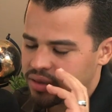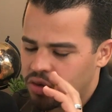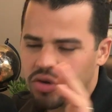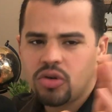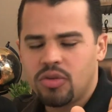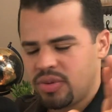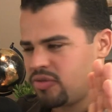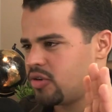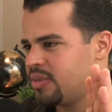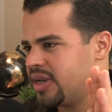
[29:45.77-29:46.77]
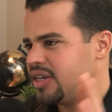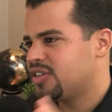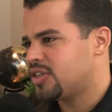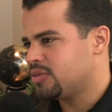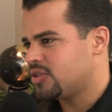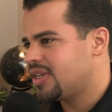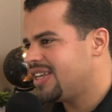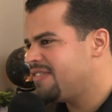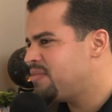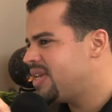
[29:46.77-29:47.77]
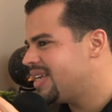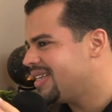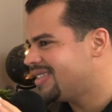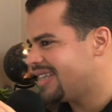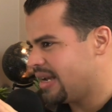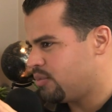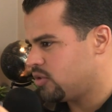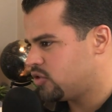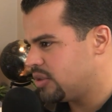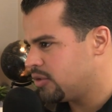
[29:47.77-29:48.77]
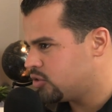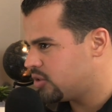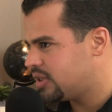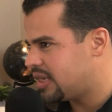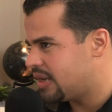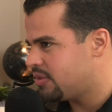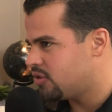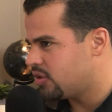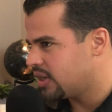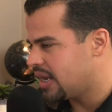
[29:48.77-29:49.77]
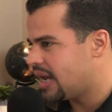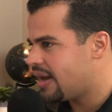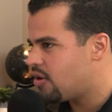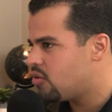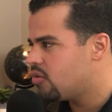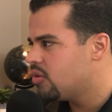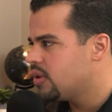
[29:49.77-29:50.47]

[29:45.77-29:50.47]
or before I make any assumptions, give me an example similar to the diamond ring. How